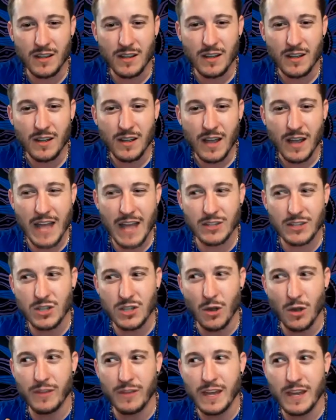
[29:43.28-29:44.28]
And so
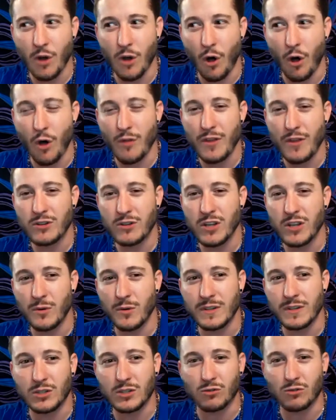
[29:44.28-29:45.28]
then all they're doing
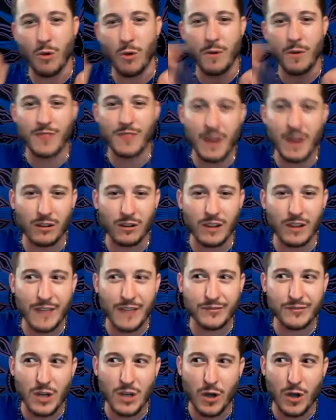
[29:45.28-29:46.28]
is throwing their
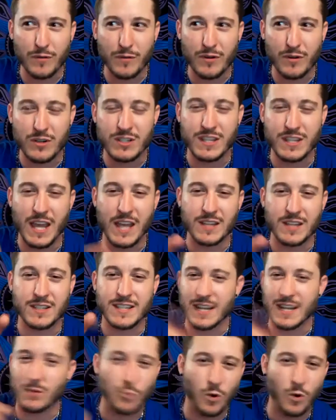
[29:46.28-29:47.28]
leftovers that
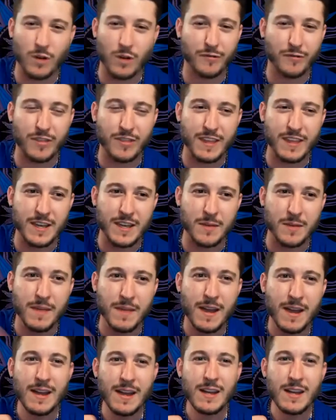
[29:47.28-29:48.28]
didn't work for them
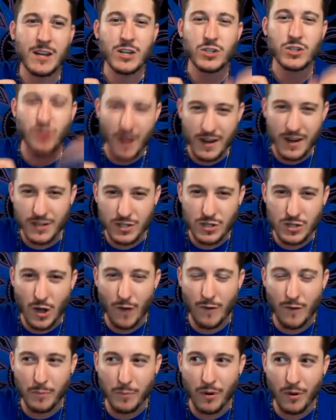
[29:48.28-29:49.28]
trying to solve
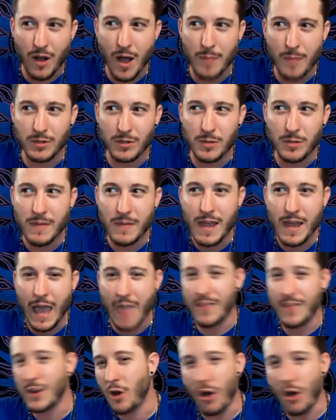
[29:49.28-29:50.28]
a problem, and then
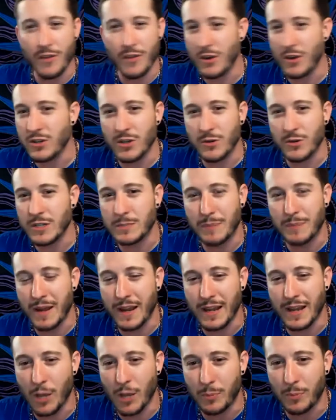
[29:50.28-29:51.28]
all they're doing is being
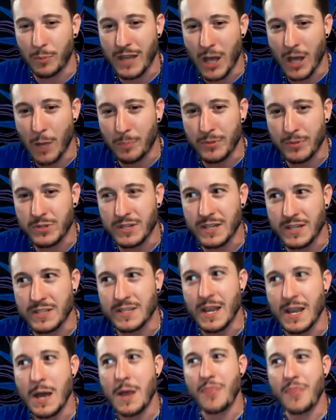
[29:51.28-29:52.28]
helpy helpertons,
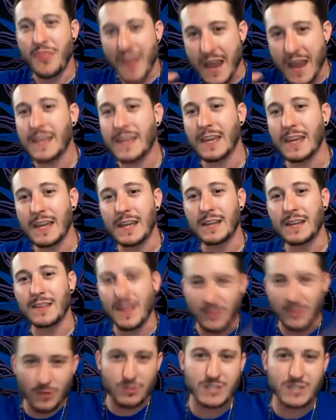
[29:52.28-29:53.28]
thinking that
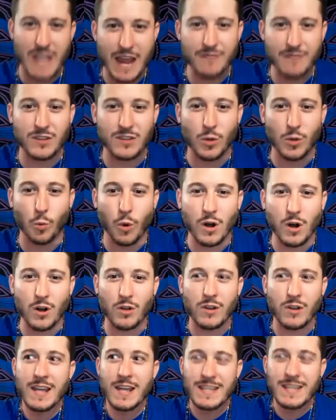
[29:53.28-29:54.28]
they're saving the world,
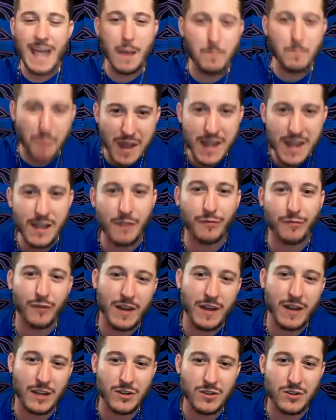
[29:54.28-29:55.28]
yet being a
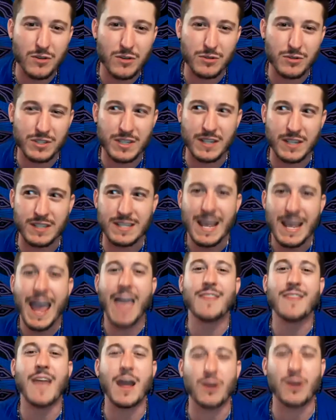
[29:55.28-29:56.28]
freaking nuisance, and
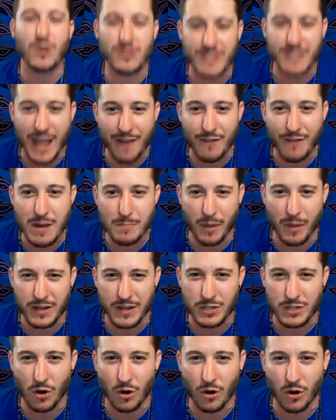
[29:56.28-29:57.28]
that hurts everybody's
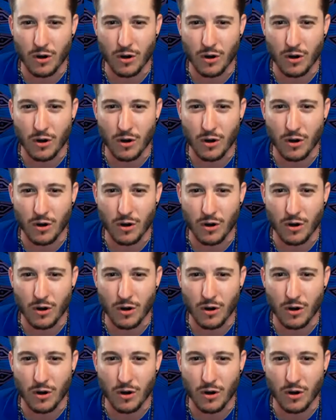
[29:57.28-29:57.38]
heart.